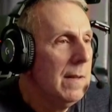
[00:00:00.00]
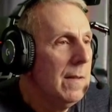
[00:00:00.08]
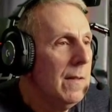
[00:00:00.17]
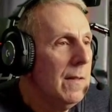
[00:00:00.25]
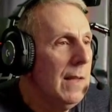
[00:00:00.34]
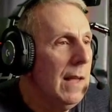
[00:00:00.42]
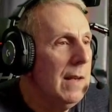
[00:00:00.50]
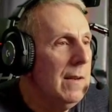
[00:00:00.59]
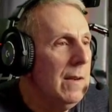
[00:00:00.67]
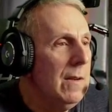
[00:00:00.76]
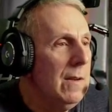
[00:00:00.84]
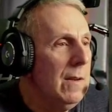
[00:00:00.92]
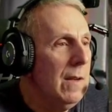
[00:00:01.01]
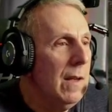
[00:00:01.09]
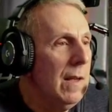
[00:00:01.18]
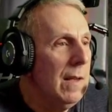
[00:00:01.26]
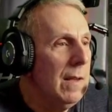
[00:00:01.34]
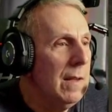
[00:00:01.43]
then
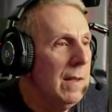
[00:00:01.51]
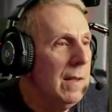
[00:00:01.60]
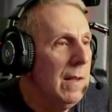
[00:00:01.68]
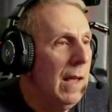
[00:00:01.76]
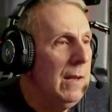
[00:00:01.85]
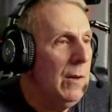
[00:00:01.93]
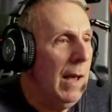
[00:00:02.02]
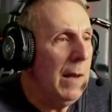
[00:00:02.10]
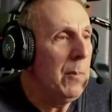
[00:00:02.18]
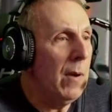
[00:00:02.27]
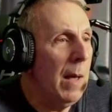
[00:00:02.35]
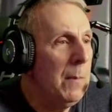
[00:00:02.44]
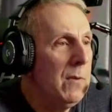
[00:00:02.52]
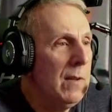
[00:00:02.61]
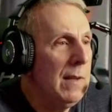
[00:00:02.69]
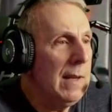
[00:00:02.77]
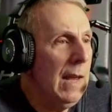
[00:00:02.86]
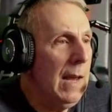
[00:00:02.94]
and you had problems in the
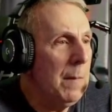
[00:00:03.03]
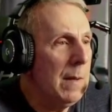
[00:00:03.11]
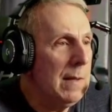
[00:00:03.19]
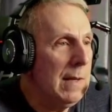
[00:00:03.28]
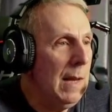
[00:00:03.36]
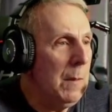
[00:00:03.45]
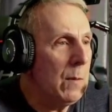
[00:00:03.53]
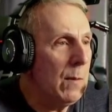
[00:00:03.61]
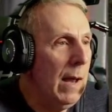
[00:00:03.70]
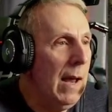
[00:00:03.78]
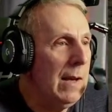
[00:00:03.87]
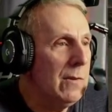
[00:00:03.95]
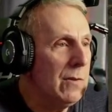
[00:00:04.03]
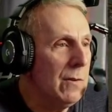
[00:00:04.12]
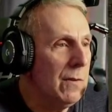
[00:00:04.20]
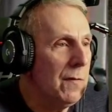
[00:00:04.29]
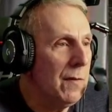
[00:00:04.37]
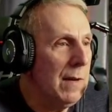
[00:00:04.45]
game, like the game crashed or
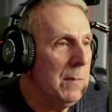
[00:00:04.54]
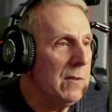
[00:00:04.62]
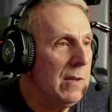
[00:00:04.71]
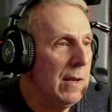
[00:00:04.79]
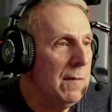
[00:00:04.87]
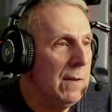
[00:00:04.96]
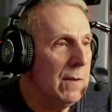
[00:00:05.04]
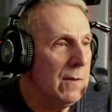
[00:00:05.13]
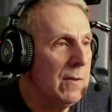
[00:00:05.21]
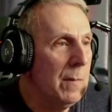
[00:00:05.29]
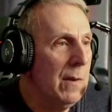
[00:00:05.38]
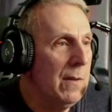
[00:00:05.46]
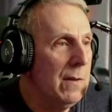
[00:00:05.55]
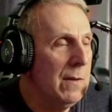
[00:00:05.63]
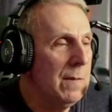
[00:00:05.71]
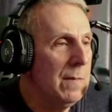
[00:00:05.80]
frame stuttering or some other